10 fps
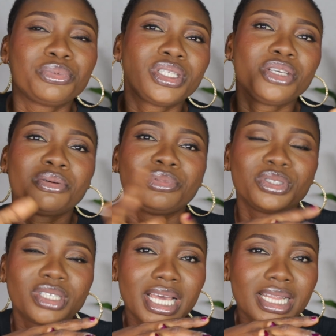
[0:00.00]
put the home
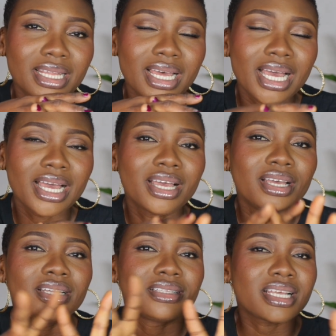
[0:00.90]
together.
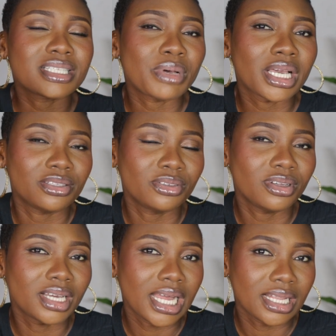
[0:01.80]
That spark is no
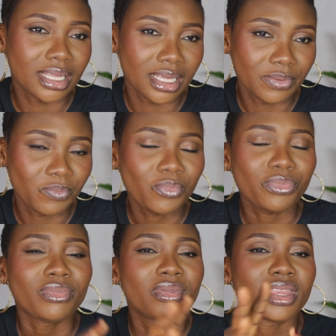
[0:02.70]
longer there
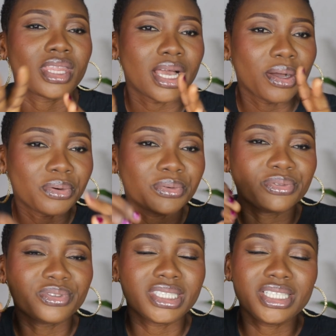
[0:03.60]
now.
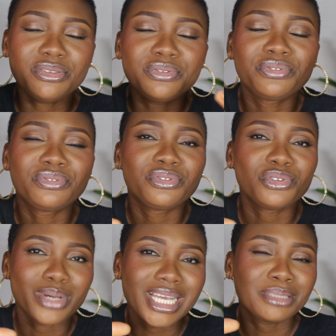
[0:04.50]
If
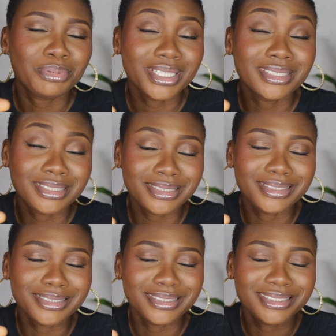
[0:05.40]
you are
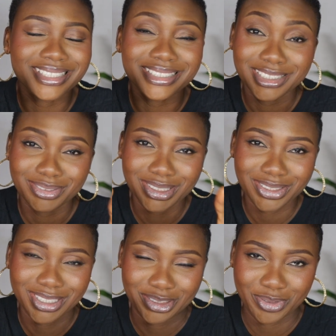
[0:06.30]
experiencing this, then this
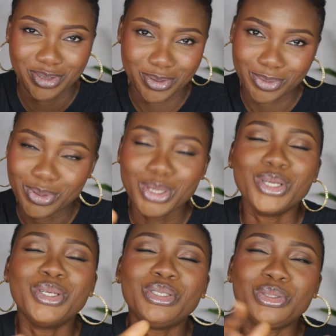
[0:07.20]
video is for you.
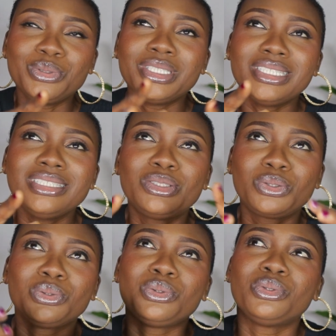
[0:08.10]
You need
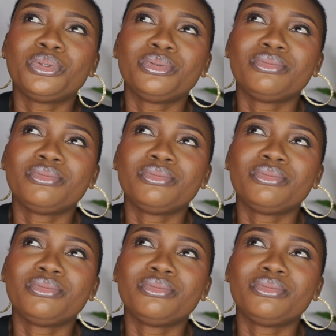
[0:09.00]
to